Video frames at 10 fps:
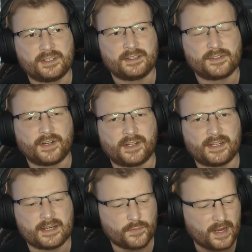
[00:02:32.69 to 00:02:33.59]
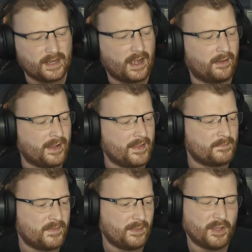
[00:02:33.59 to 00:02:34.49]
So I said, right, I'll
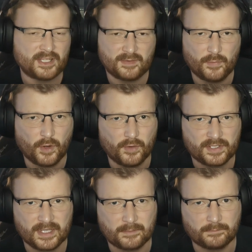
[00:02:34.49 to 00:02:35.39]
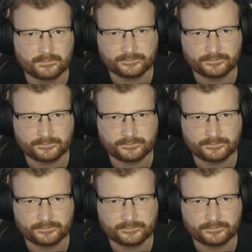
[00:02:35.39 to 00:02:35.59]
take PlayStation Portal this time,